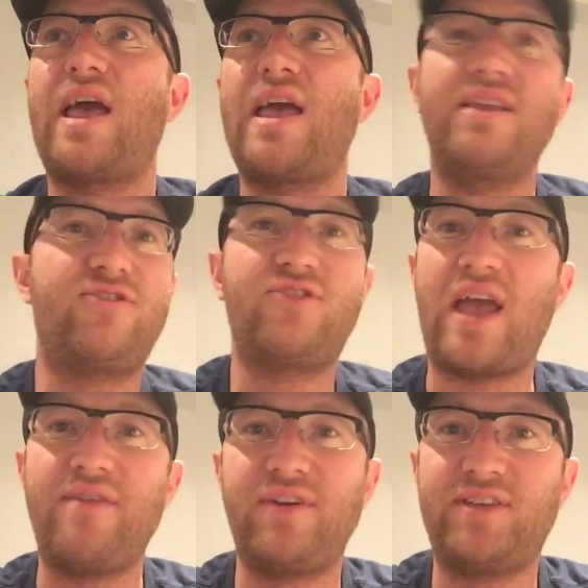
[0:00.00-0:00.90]
each
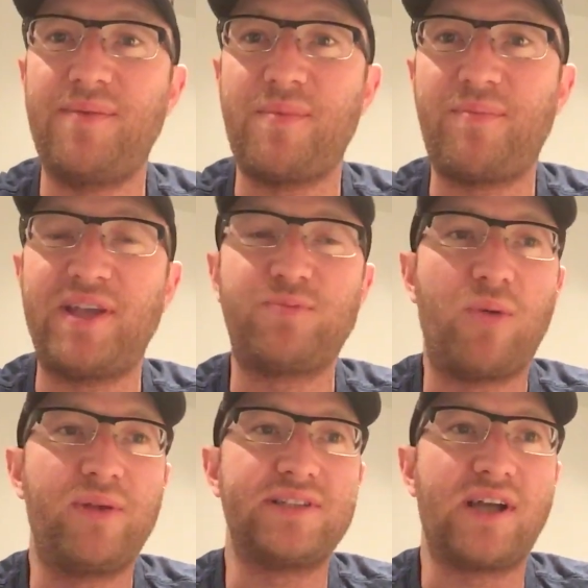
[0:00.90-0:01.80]
every team in baseball
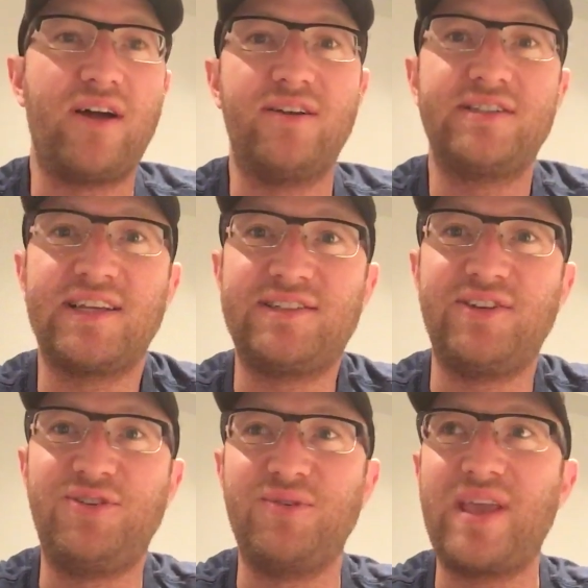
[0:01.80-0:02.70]
plays
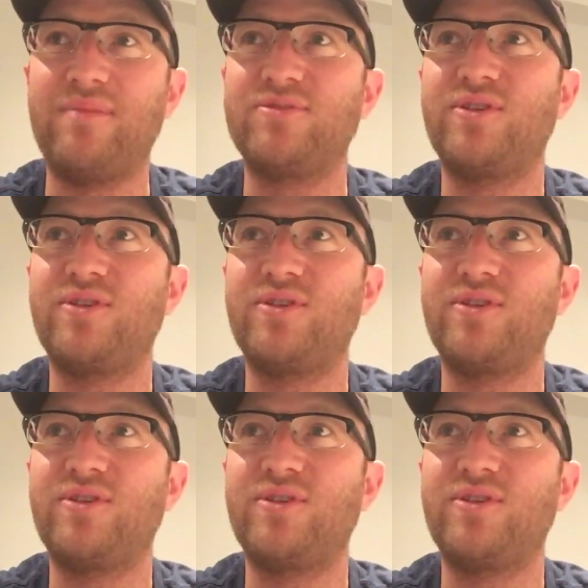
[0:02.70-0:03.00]
162 games.